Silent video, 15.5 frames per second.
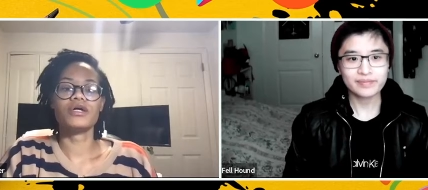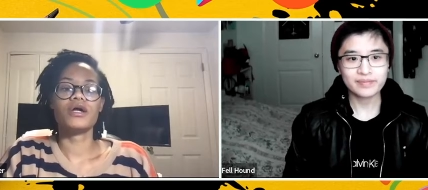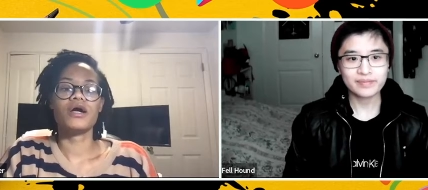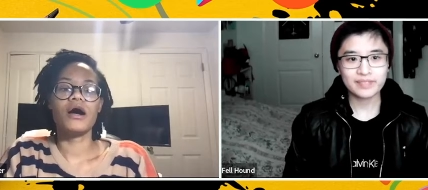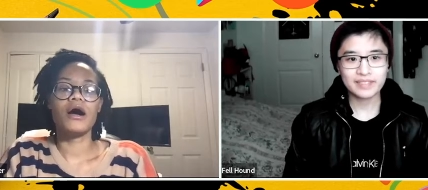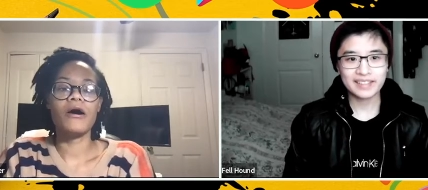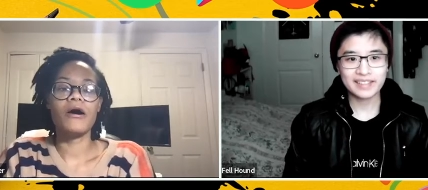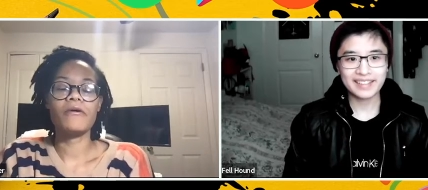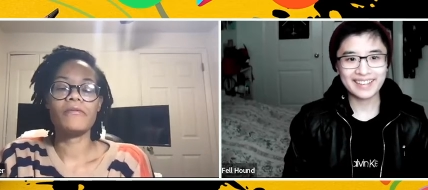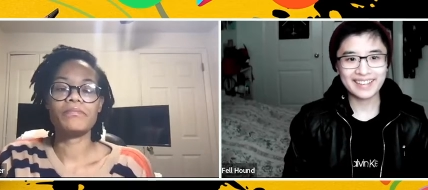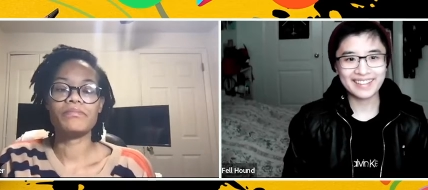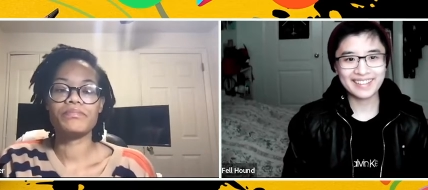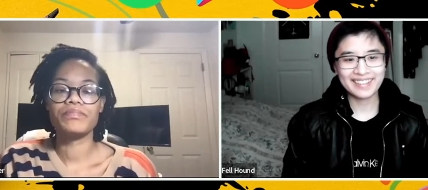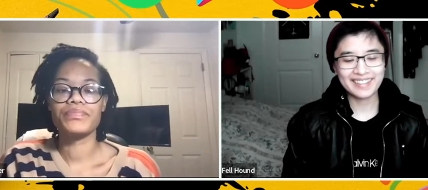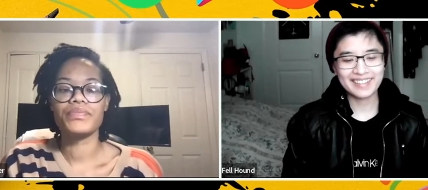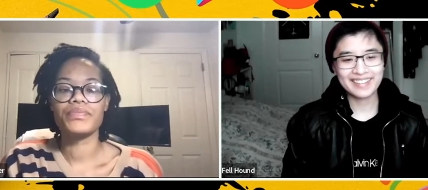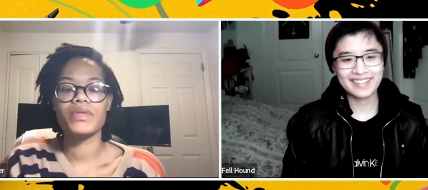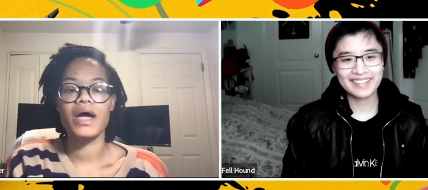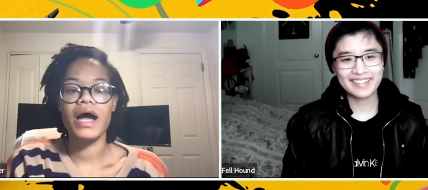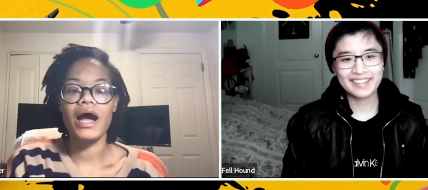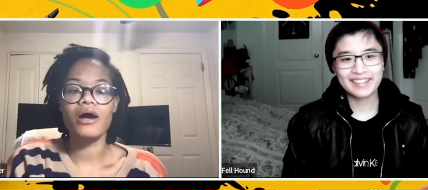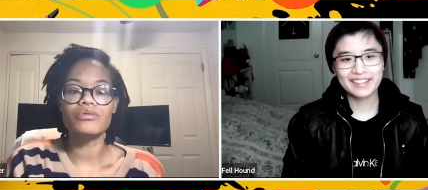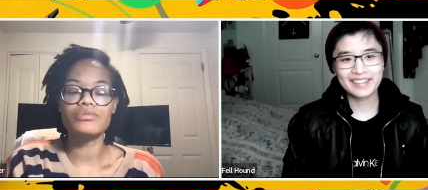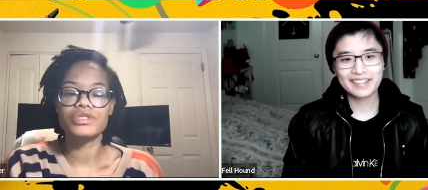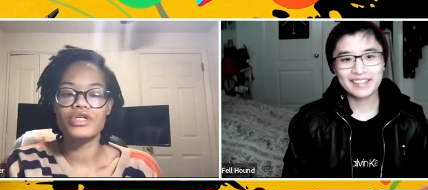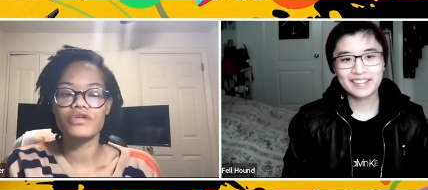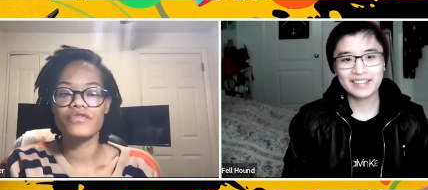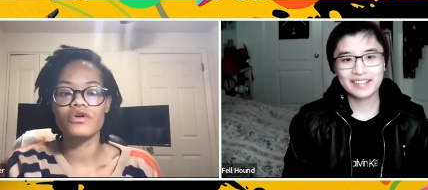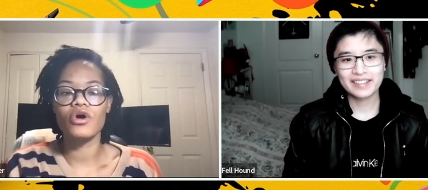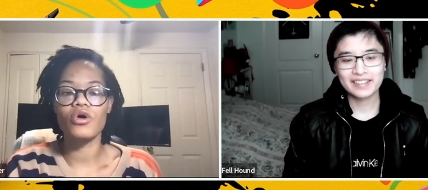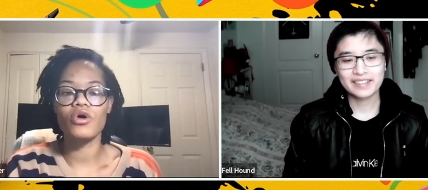Speaker 1: Um, how
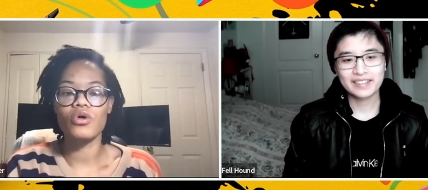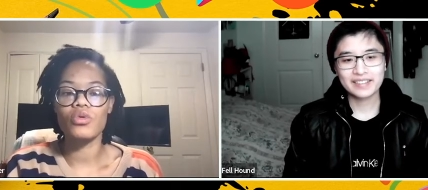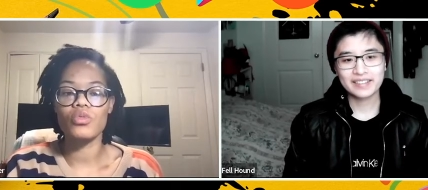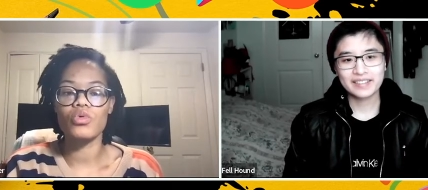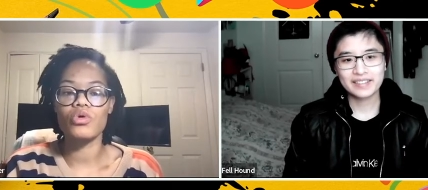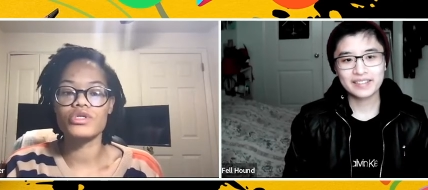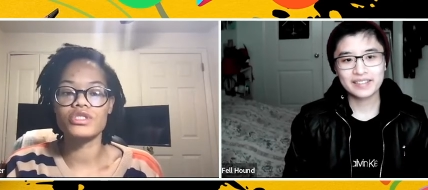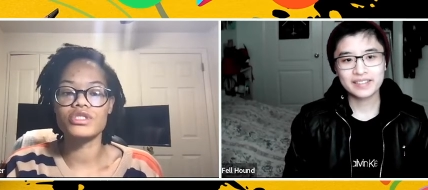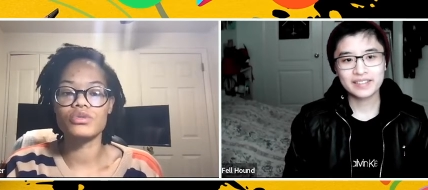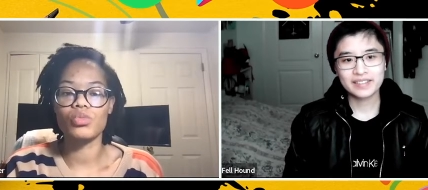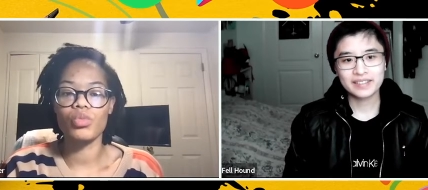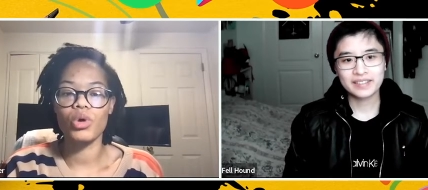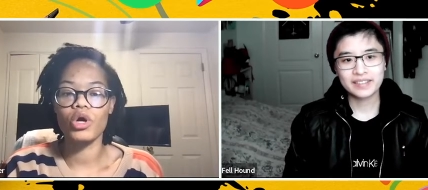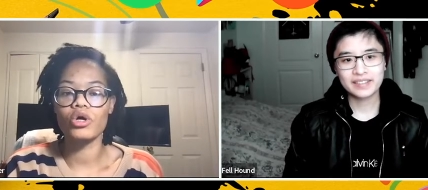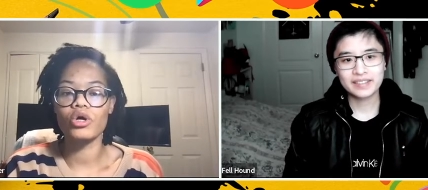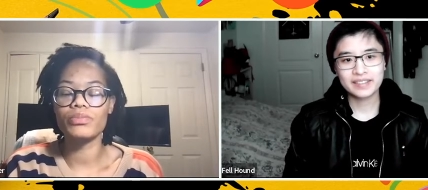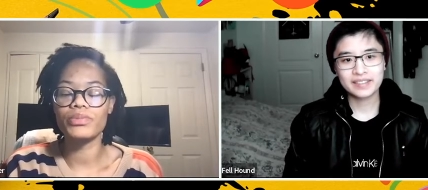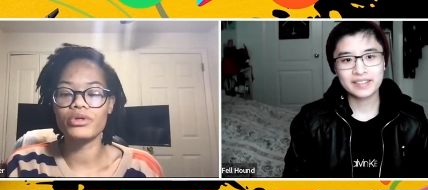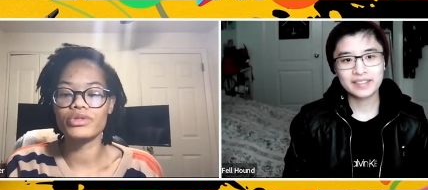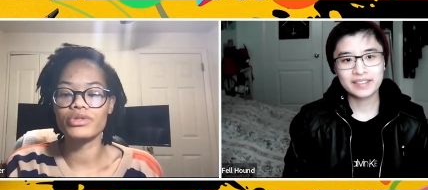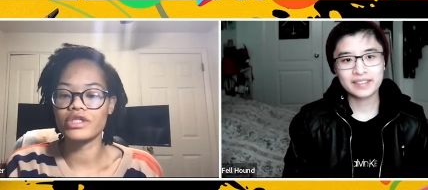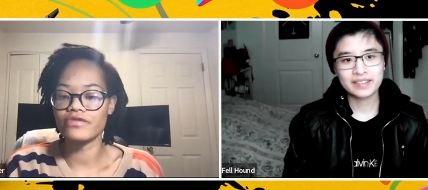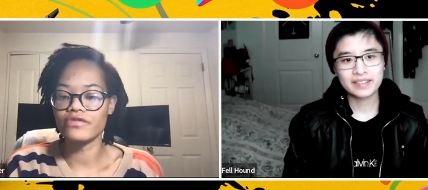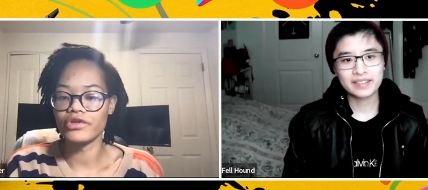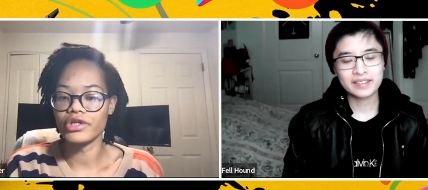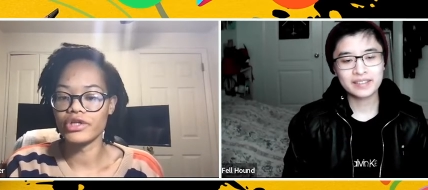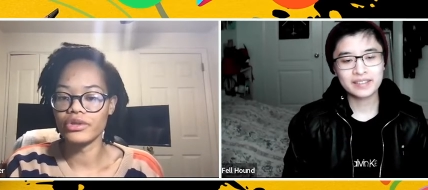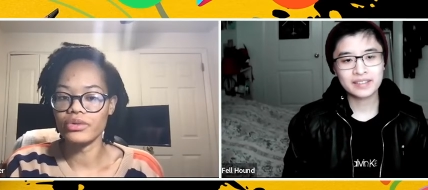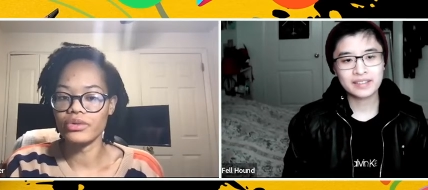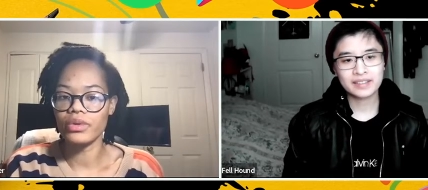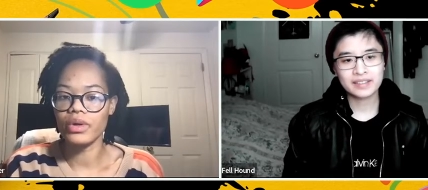difficult was world building for you?